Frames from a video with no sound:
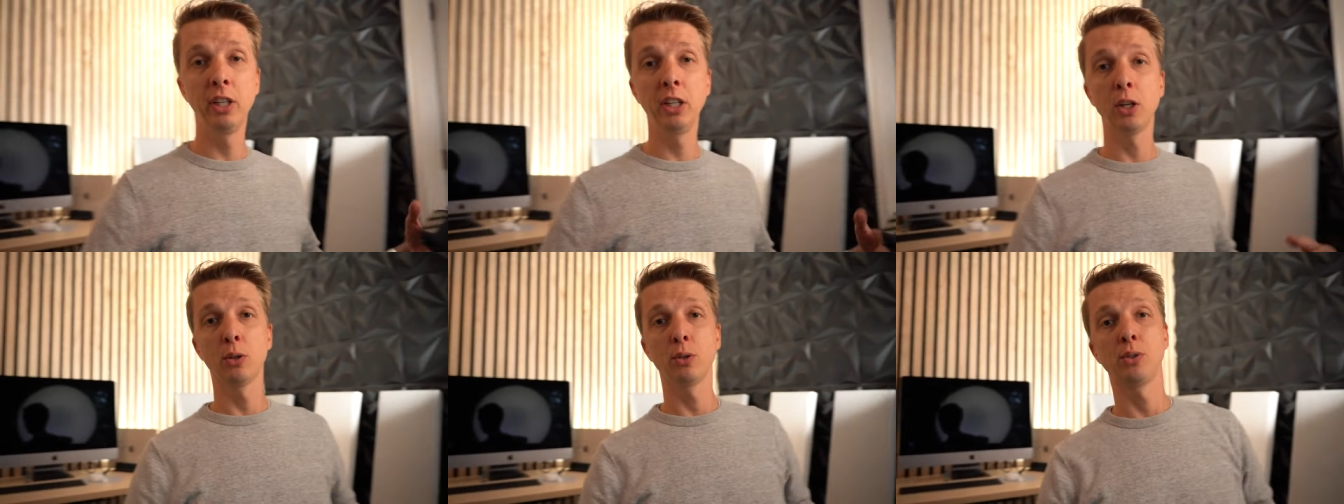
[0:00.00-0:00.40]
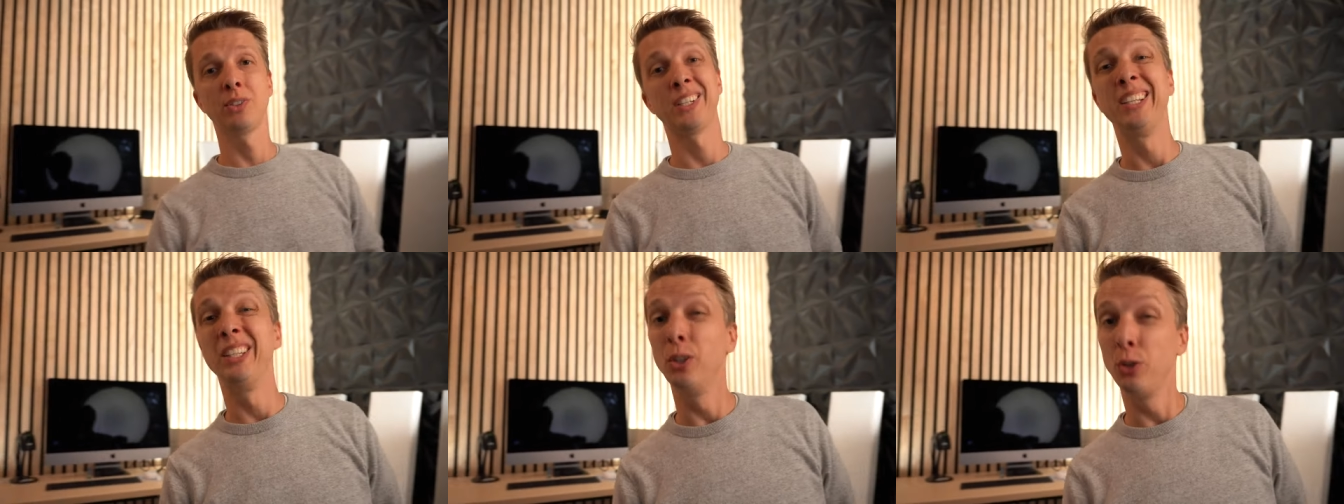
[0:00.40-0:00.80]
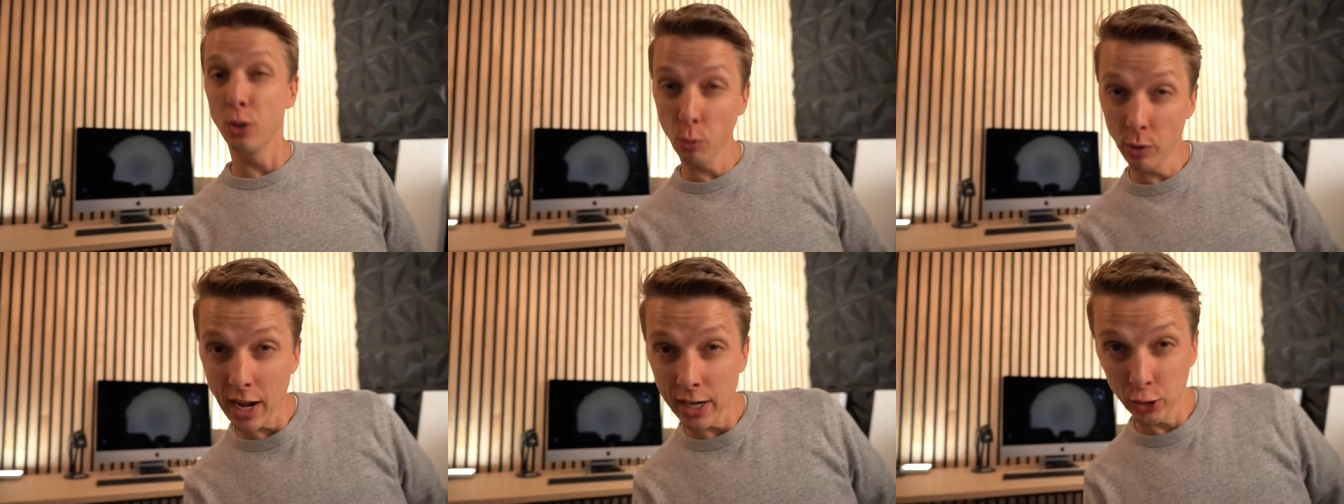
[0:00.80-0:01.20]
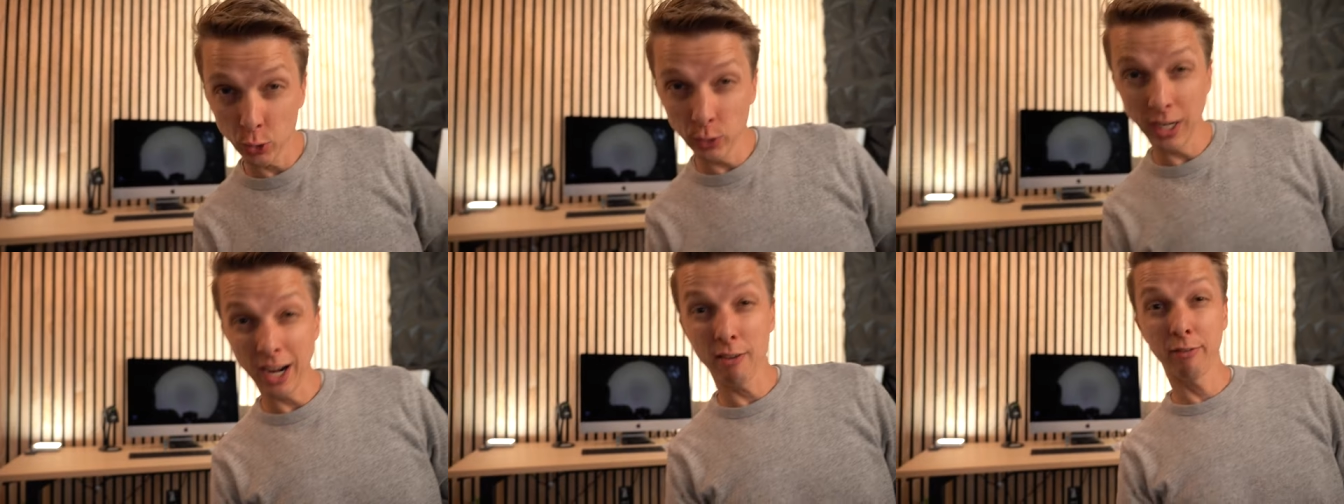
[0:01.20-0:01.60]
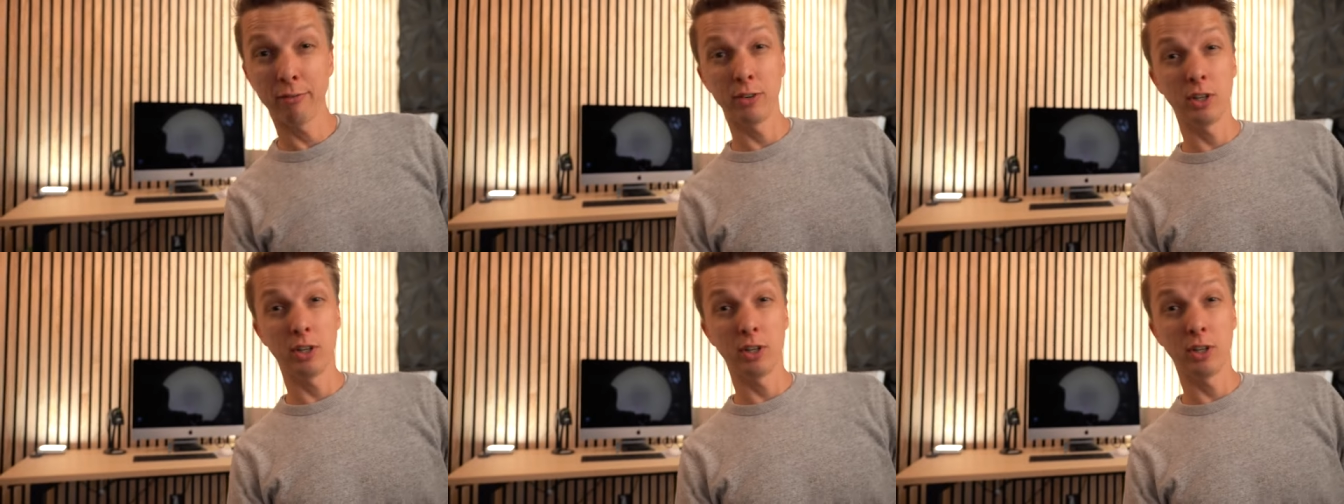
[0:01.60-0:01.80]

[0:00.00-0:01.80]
videos and you don't actually have